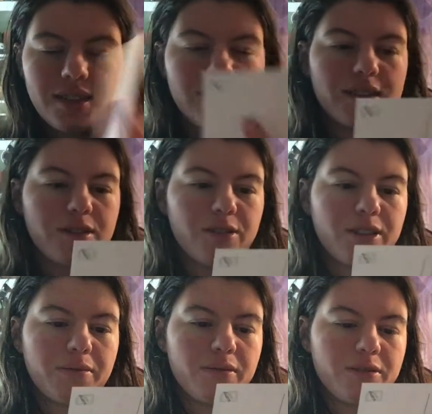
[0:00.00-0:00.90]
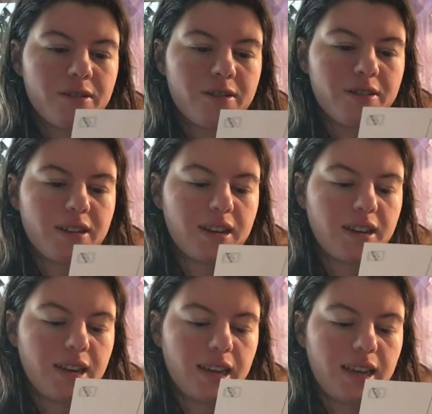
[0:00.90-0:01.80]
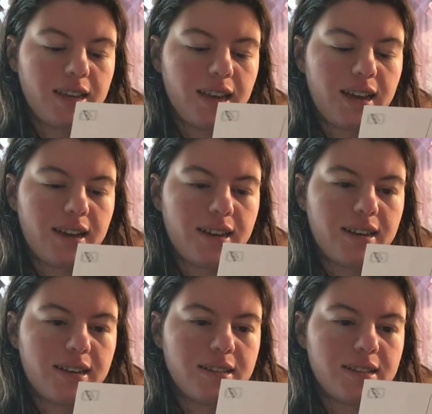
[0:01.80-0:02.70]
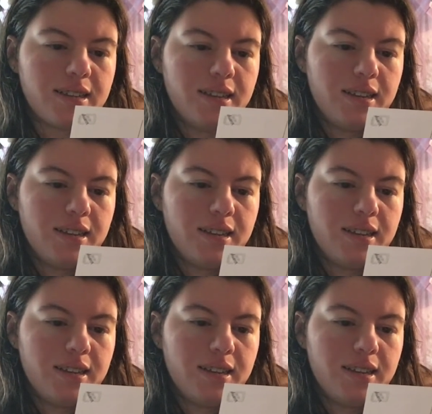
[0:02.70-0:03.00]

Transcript: It says Nerdy Postcard and it has